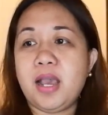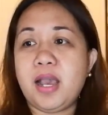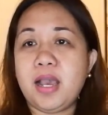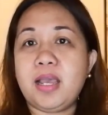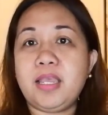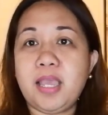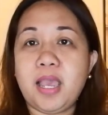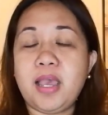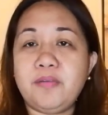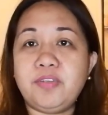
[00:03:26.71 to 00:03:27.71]
I
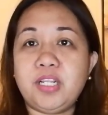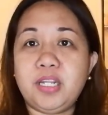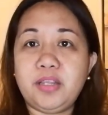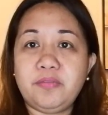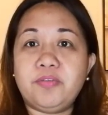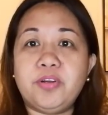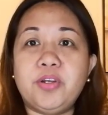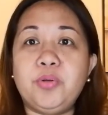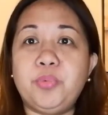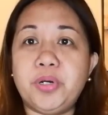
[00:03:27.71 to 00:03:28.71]
have
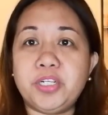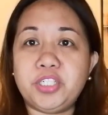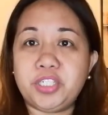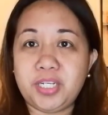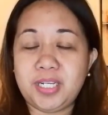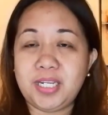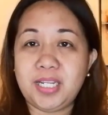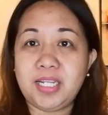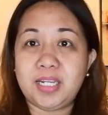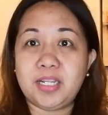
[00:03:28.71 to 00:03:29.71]
delivered what she
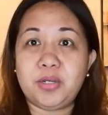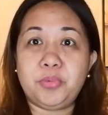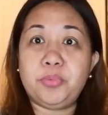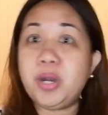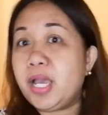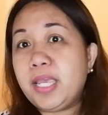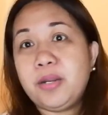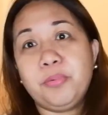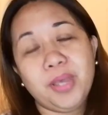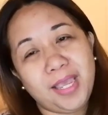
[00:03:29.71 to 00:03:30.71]
needed
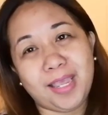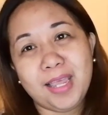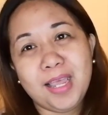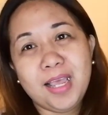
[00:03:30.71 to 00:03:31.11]
right away,